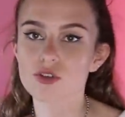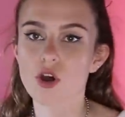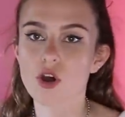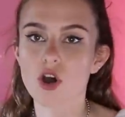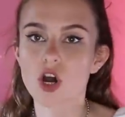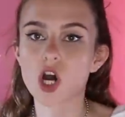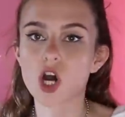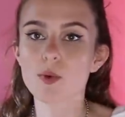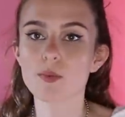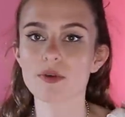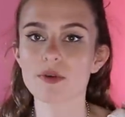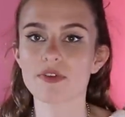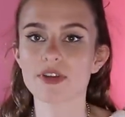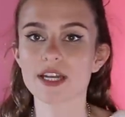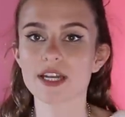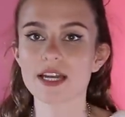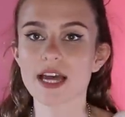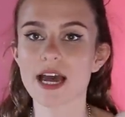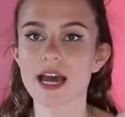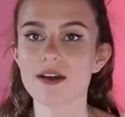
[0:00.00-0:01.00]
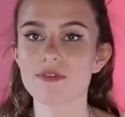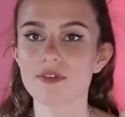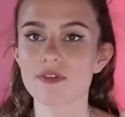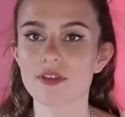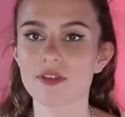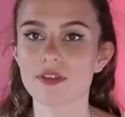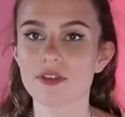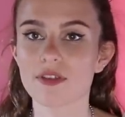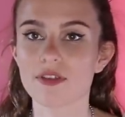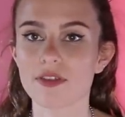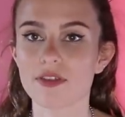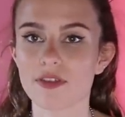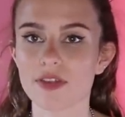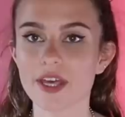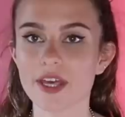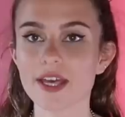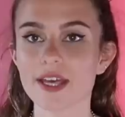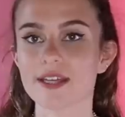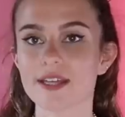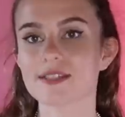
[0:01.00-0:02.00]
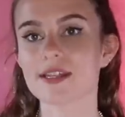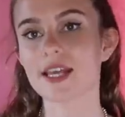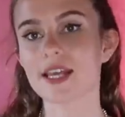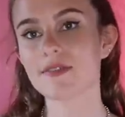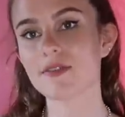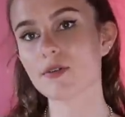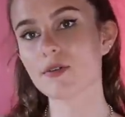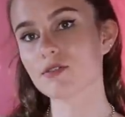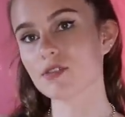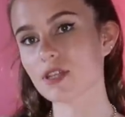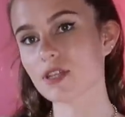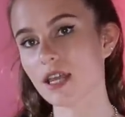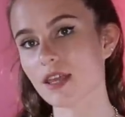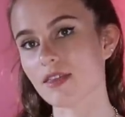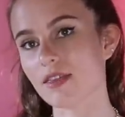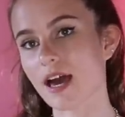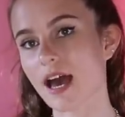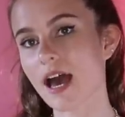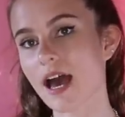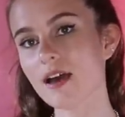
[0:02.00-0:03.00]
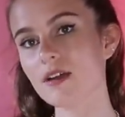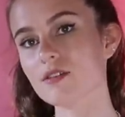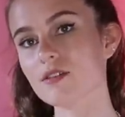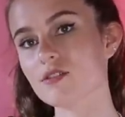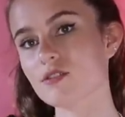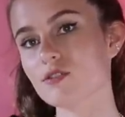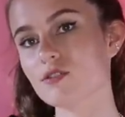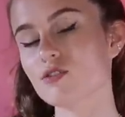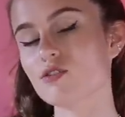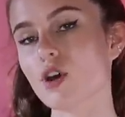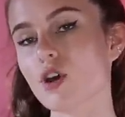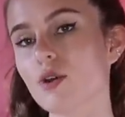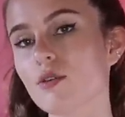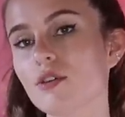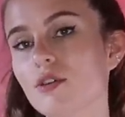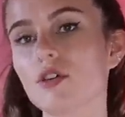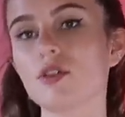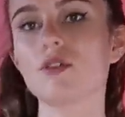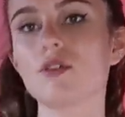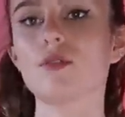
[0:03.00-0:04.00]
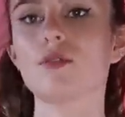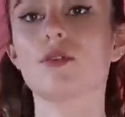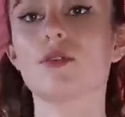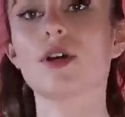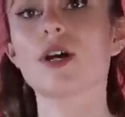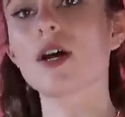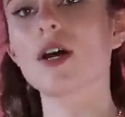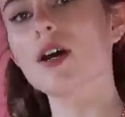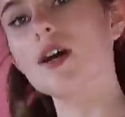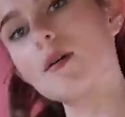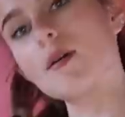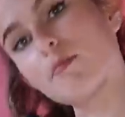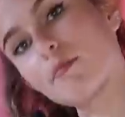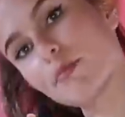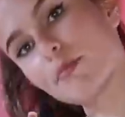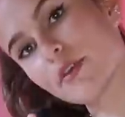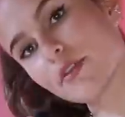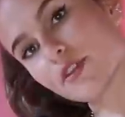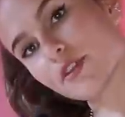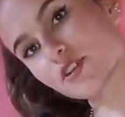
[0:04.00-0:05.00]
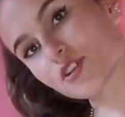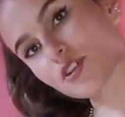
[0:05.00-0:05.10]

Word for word: top if it didn't have this. Like, if it was just like that, so cute. But the